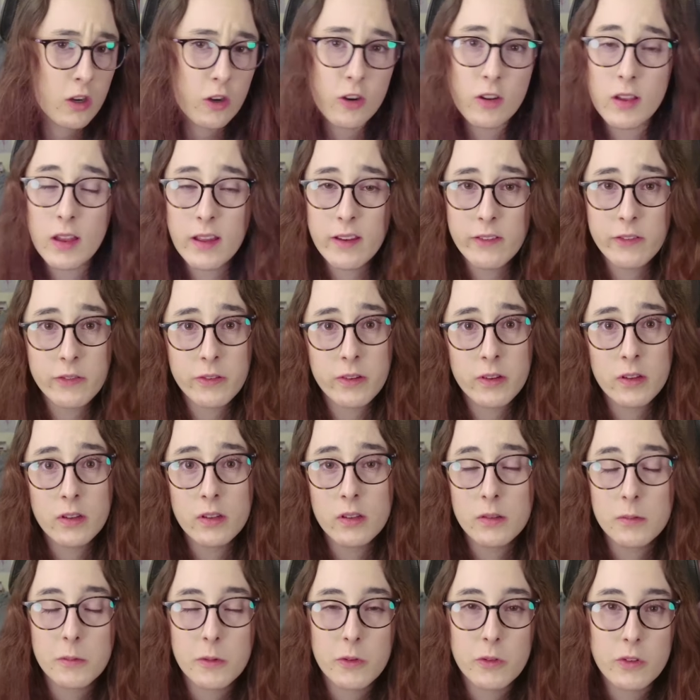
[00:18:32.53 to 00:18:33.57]
her
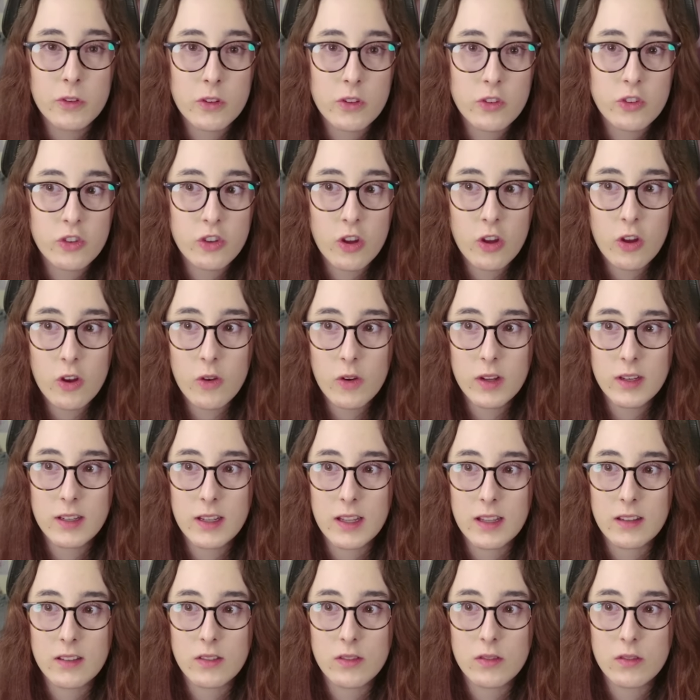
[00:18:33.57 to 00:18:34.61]
life before the show, and
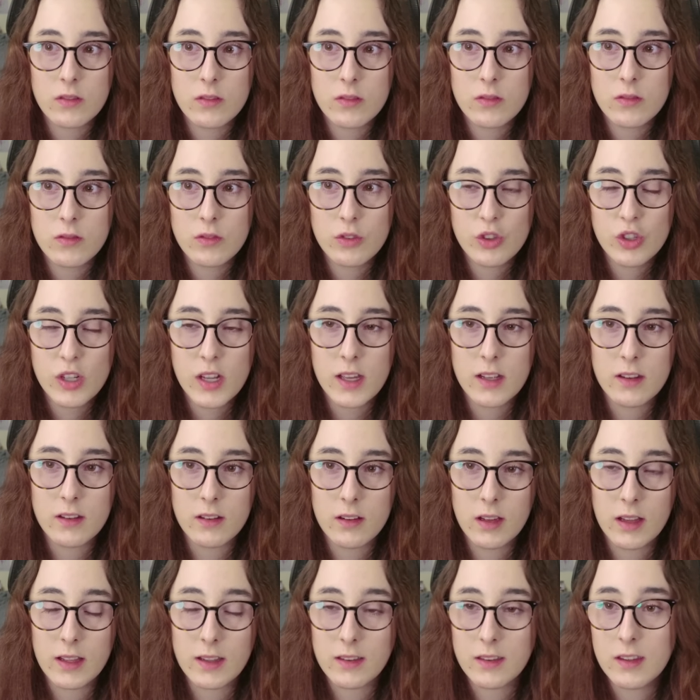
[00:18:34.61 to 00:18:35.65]
that she had
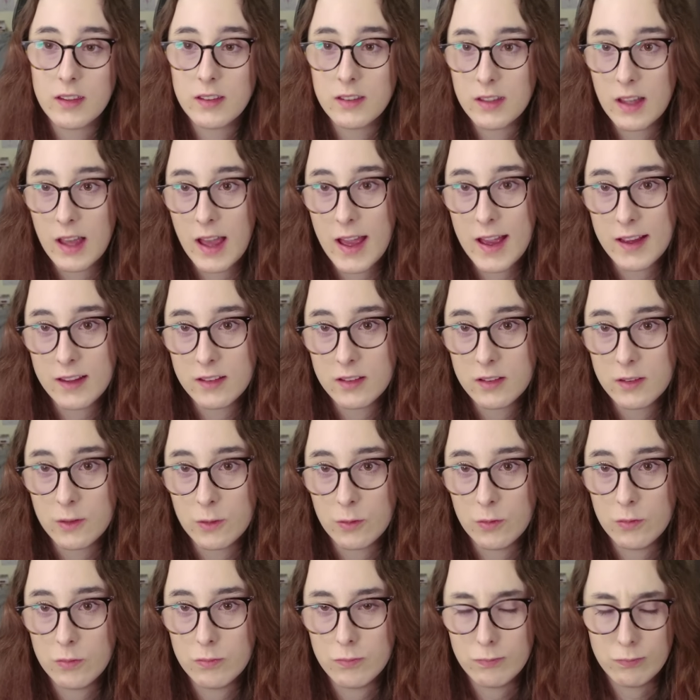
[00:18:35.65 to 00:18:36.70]
a like this ex
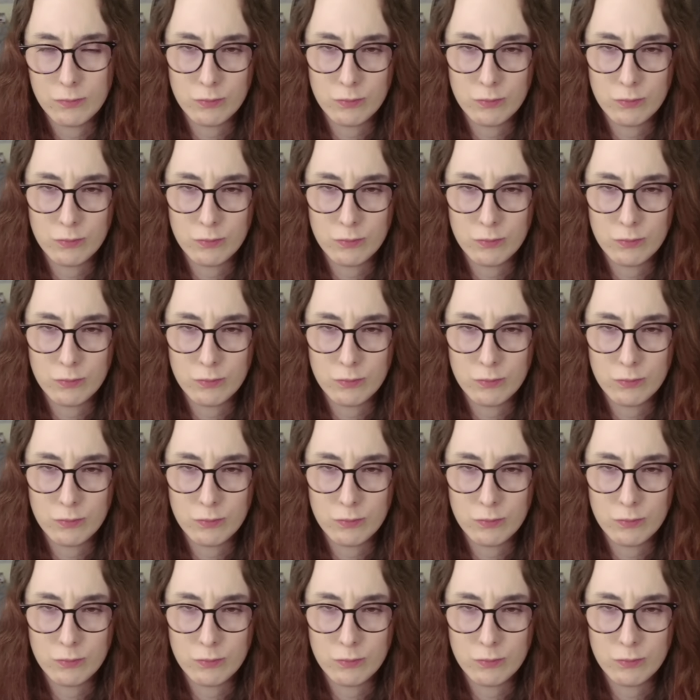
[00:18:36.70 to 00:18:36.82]
who